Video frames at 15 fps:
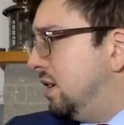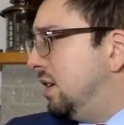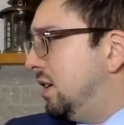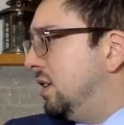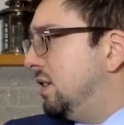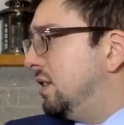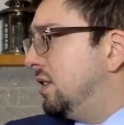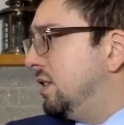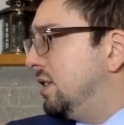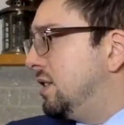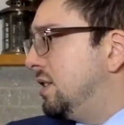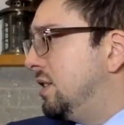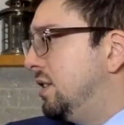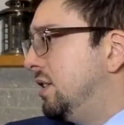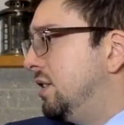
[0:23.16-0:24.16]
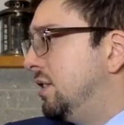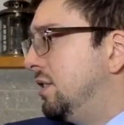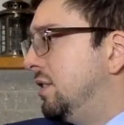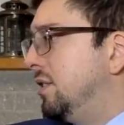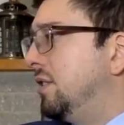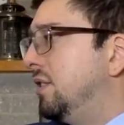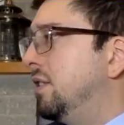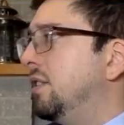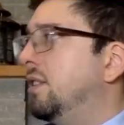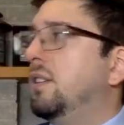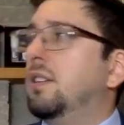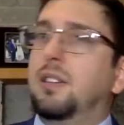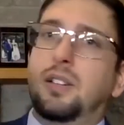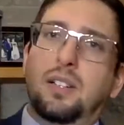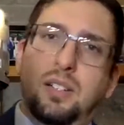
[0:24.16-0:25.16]
All this here.
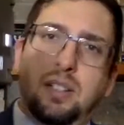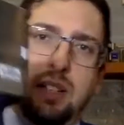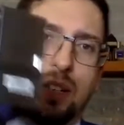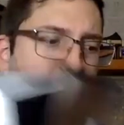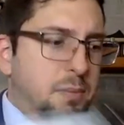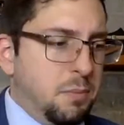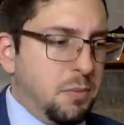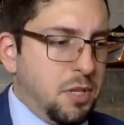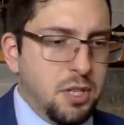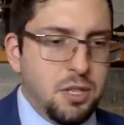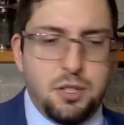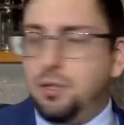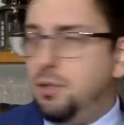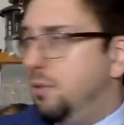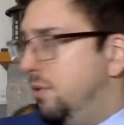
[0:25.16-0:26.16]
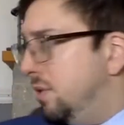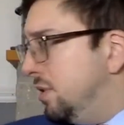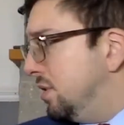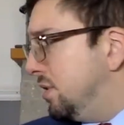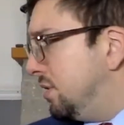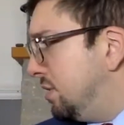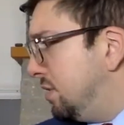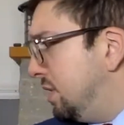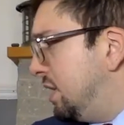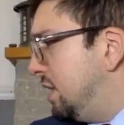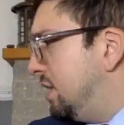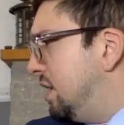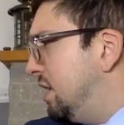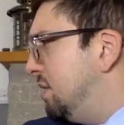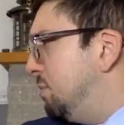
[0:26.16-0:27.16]
I'm gonna do
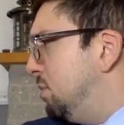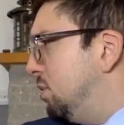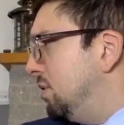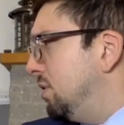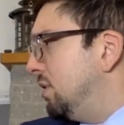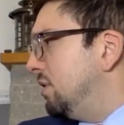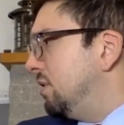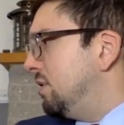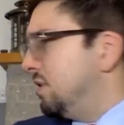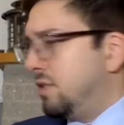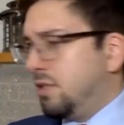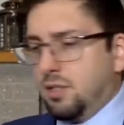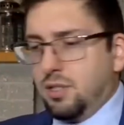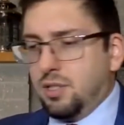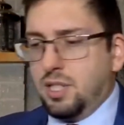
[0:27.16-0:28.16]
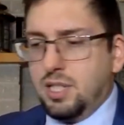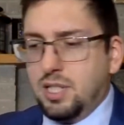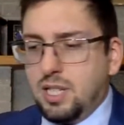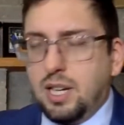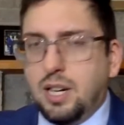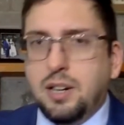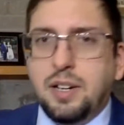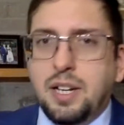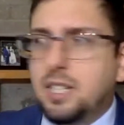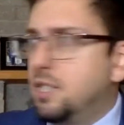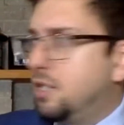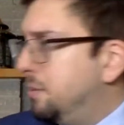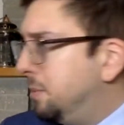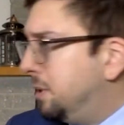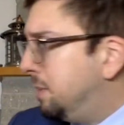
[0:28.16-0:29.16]
and more. It's just these that are next
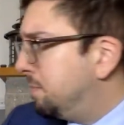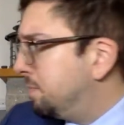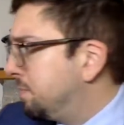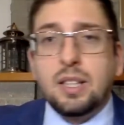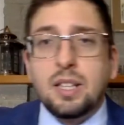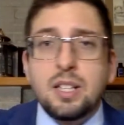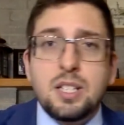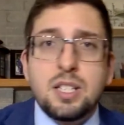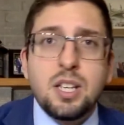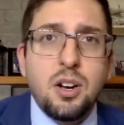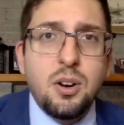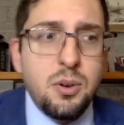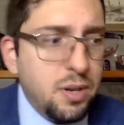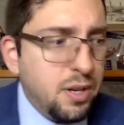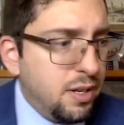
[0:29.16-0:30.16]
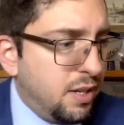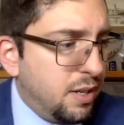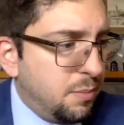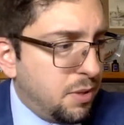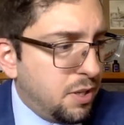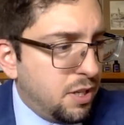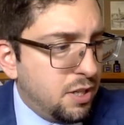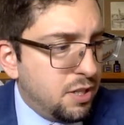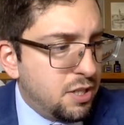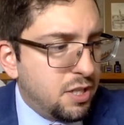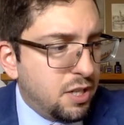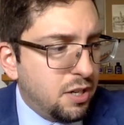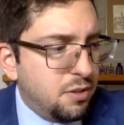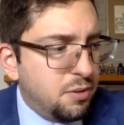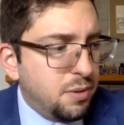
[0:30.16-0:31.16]
to me. So I'm gonna
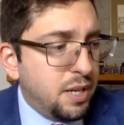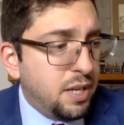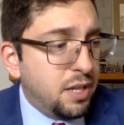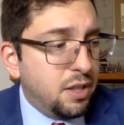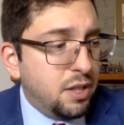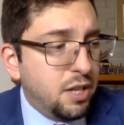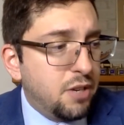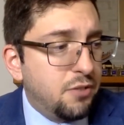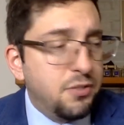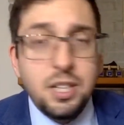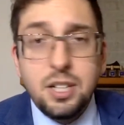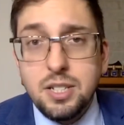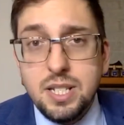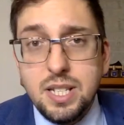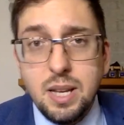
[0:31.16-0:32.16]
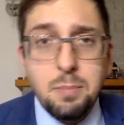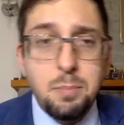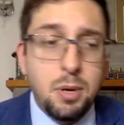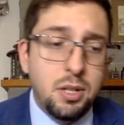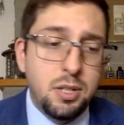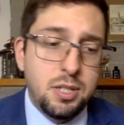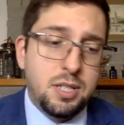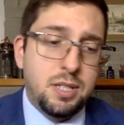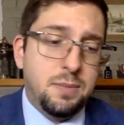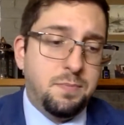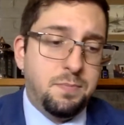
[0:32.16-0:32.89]
start trying a lot of little samples,